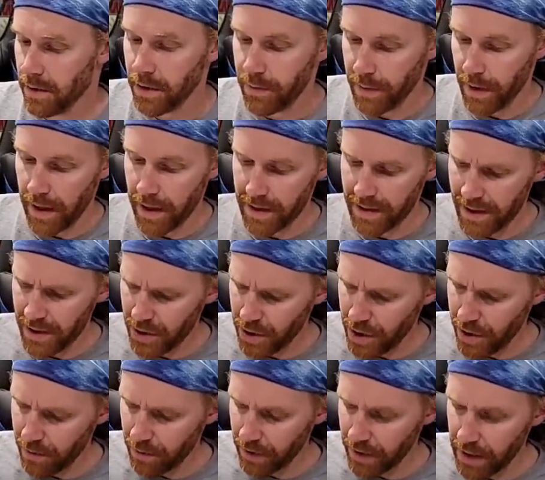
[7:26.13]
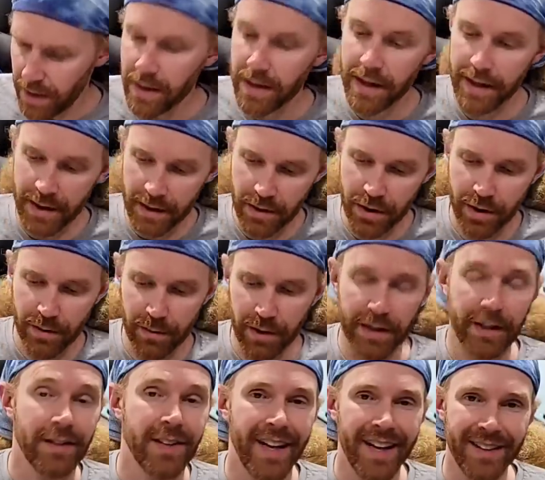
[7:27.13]
Good pen. Is this Jim Lee? It is Jim
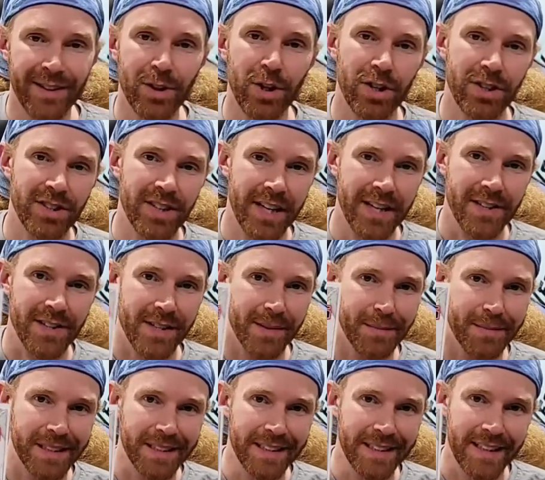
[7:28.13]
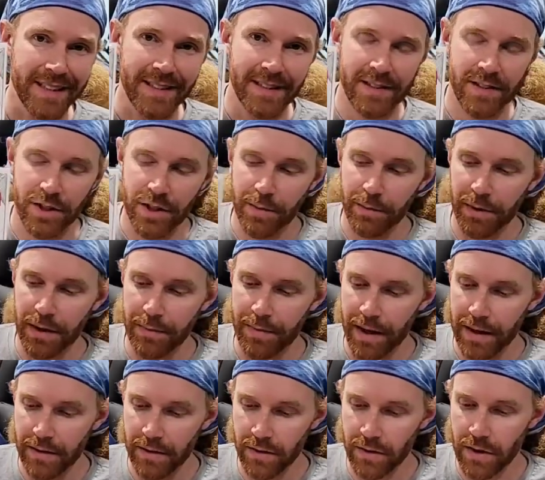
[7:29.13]
Lee. It looks like Jim Lee. This is Jim Lee
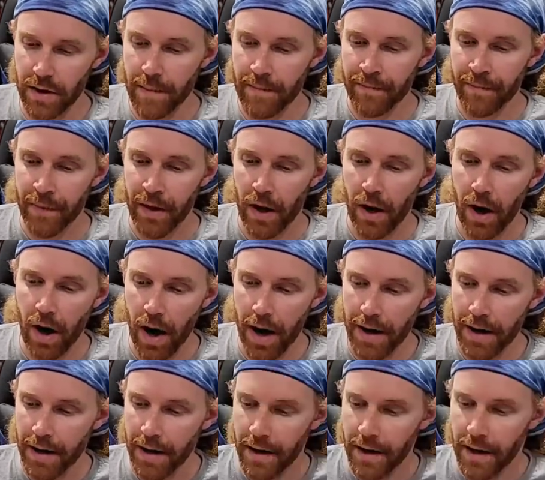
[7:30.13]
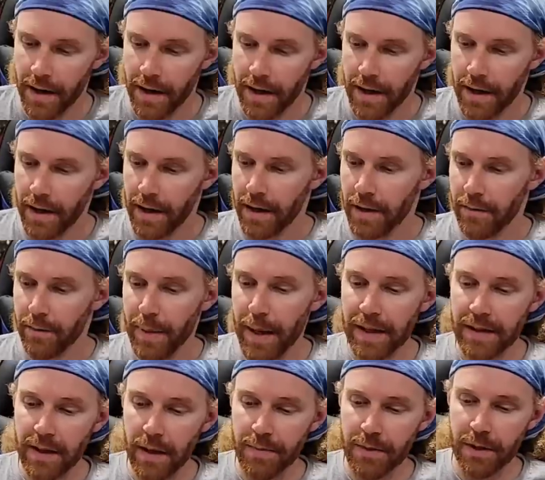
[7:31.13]
pencils. All right.
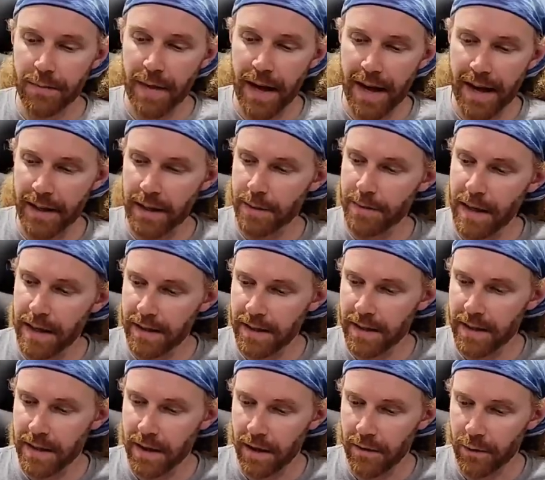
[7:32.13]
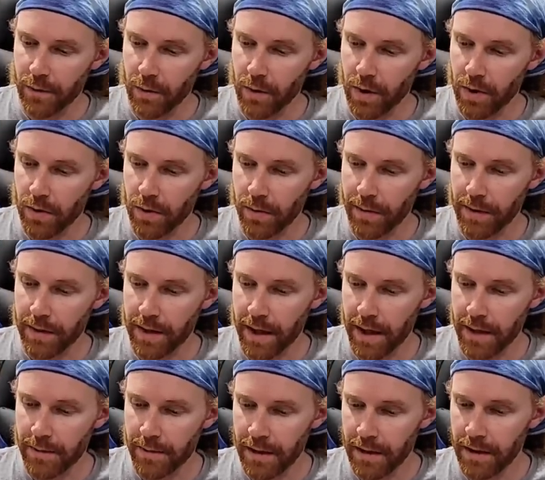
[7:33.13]
Picked up some X-Men stuff. Do I want to talk about the
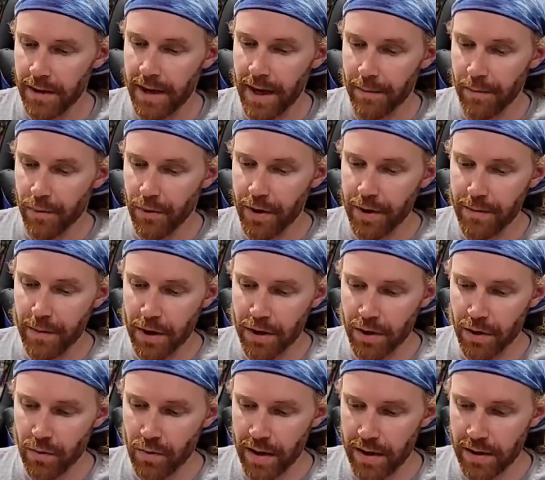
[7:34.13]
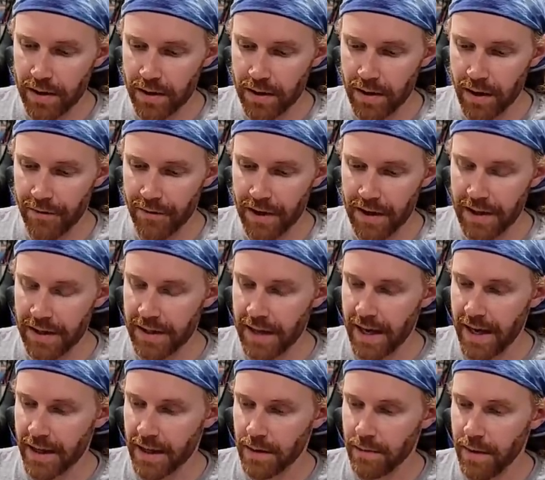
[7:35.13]
X-Men? Yeah, pretty much the rest of the stuff is
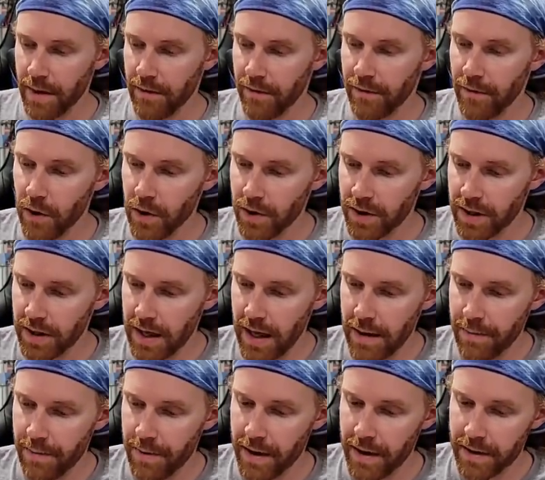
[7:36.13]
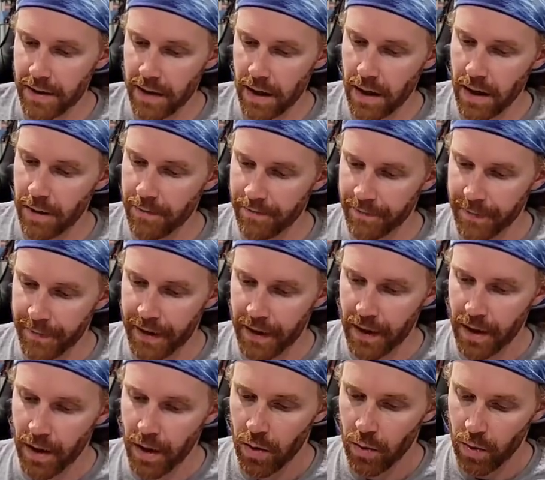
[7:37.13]
X-Men. First thing I picked up
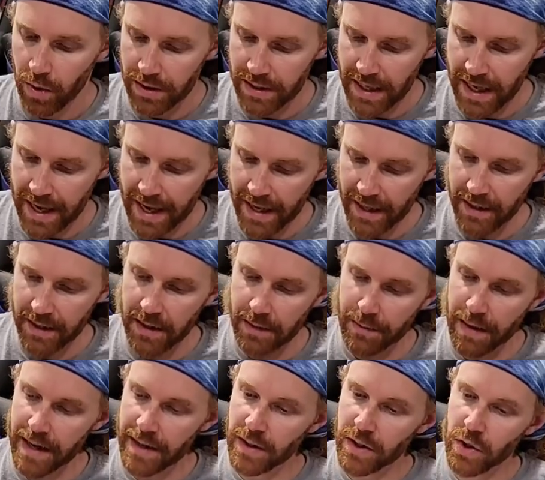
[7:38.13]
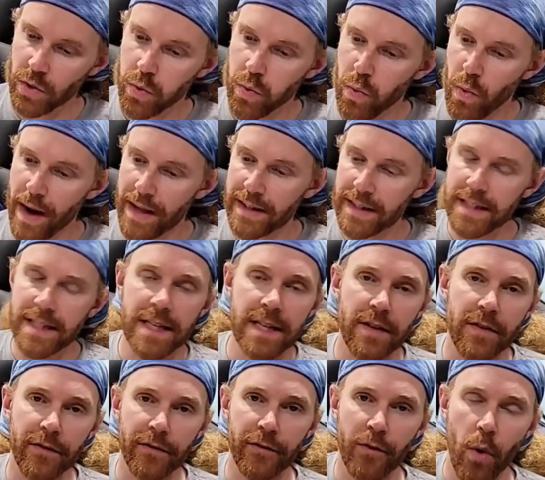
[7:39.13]
was X-Men
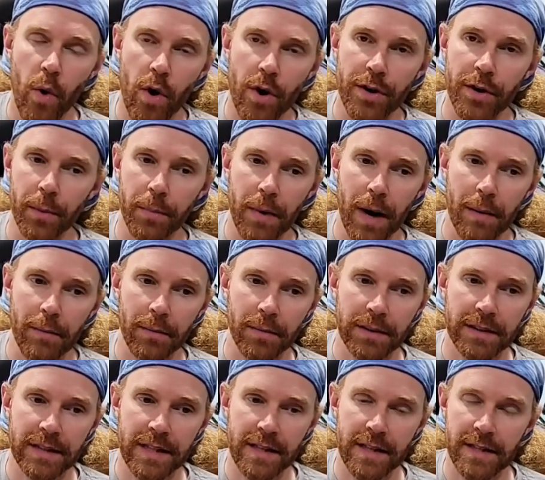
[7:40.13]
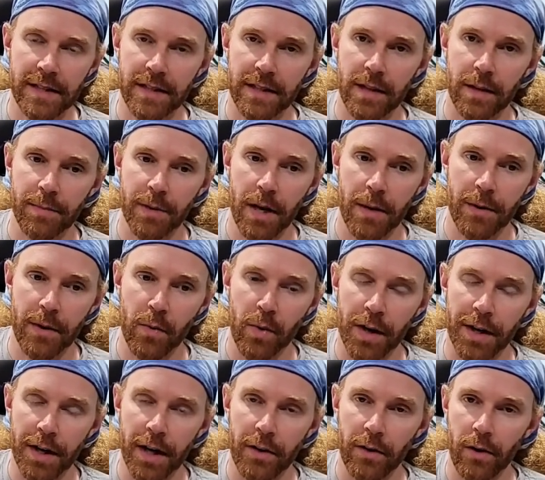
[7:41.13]
24. You'll probably see this in an upcoming
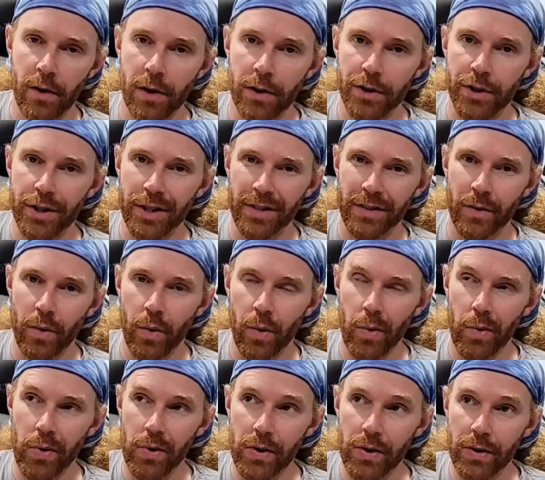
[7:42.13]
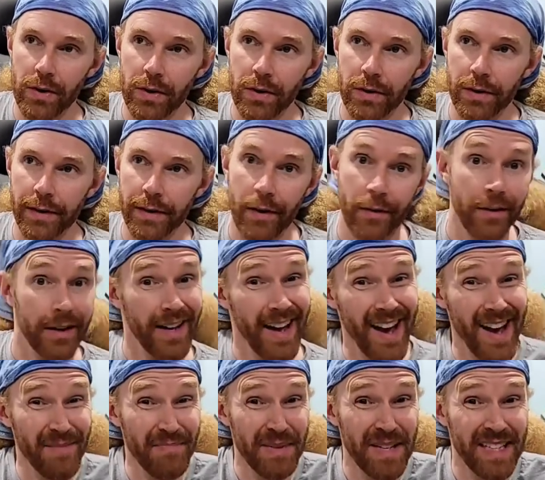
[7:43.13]
Whatnot auction, or it already
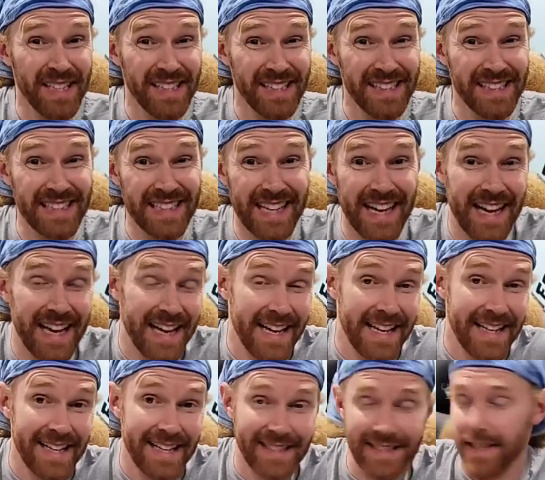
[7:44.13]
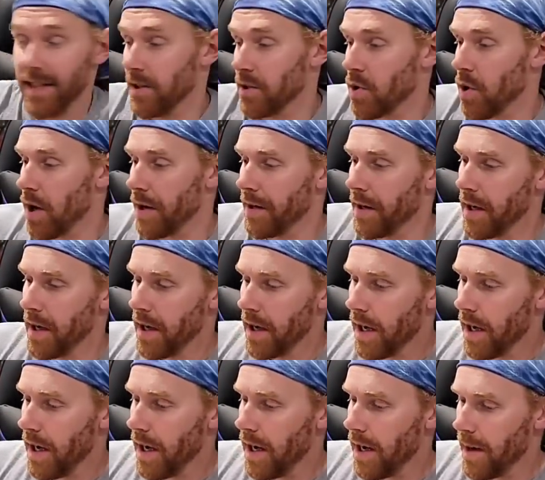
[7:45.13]
happened, and that's it. It's gone.
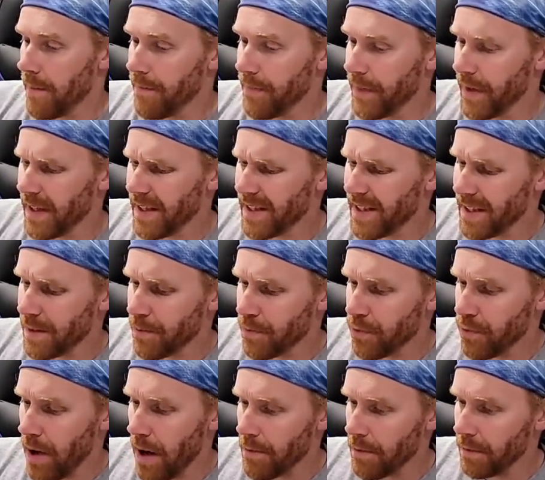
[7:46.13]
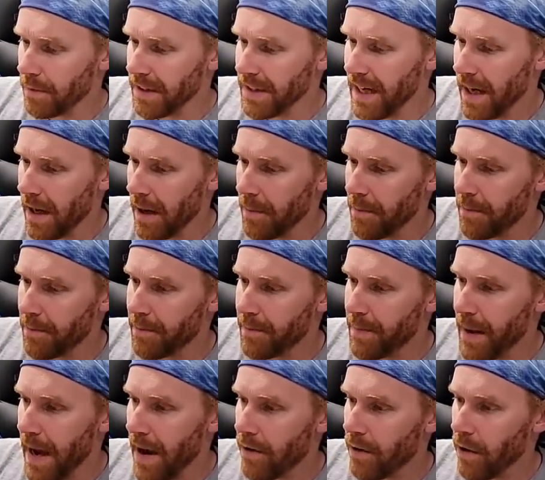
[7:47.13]
This is probably
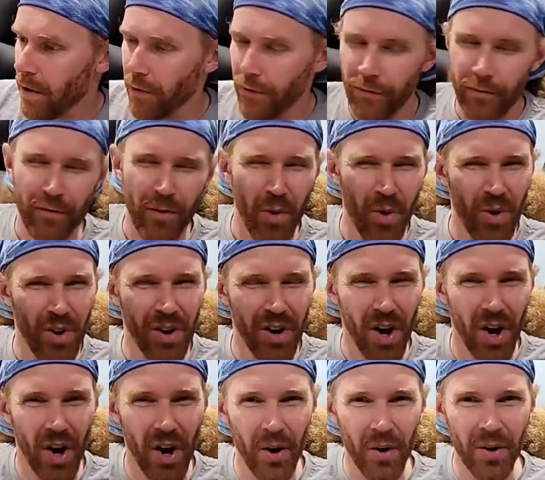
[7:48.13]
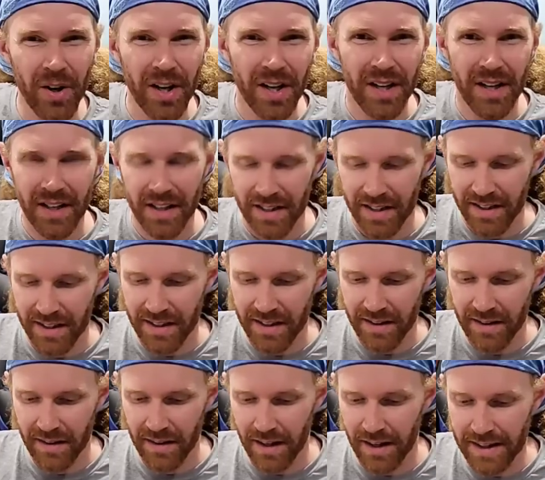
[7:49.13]
about a 4.0.
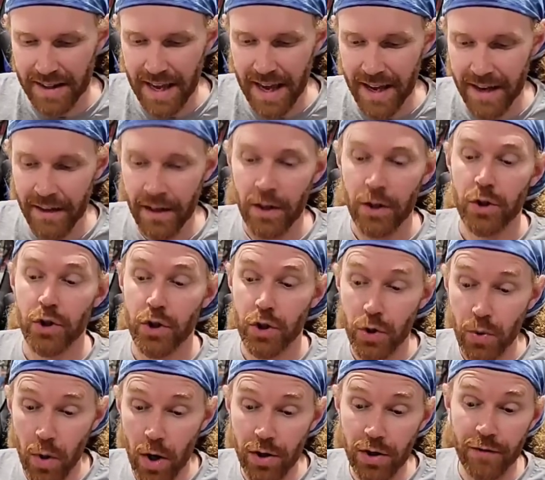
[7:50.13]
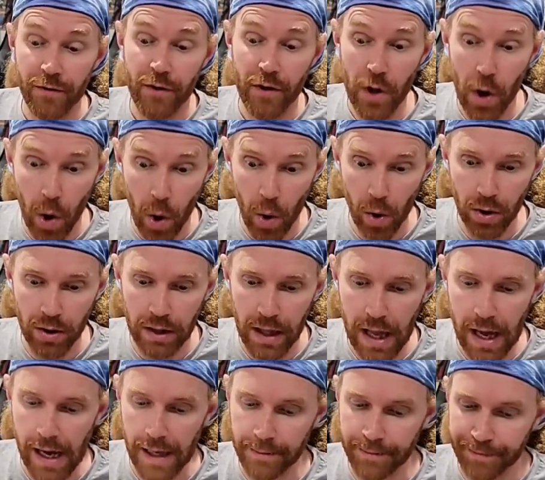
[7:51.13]
Again, $200 for the whole
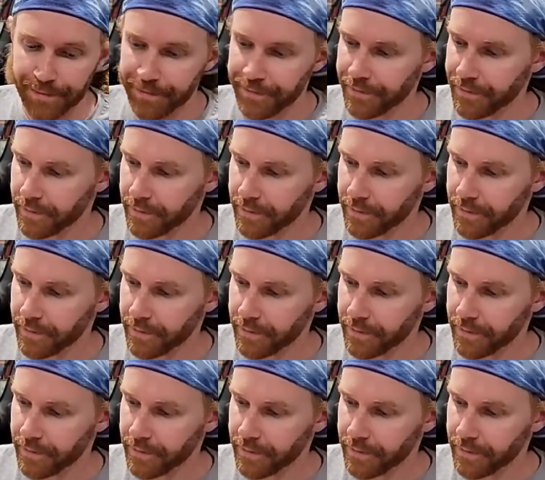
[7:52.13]
lot.